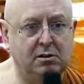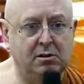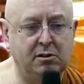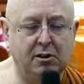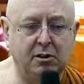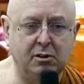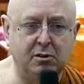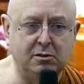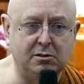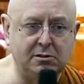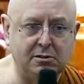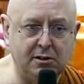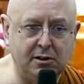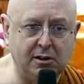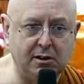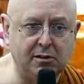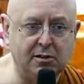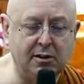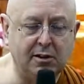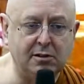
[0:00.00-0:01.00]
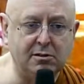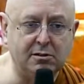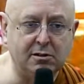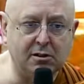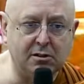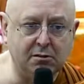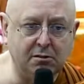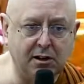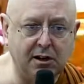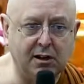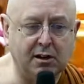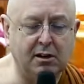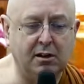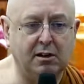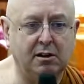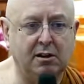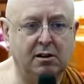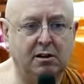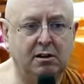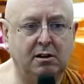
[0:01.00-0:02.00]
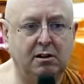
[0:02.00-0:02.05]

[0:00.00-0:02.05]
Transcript: And not seeing things correctly.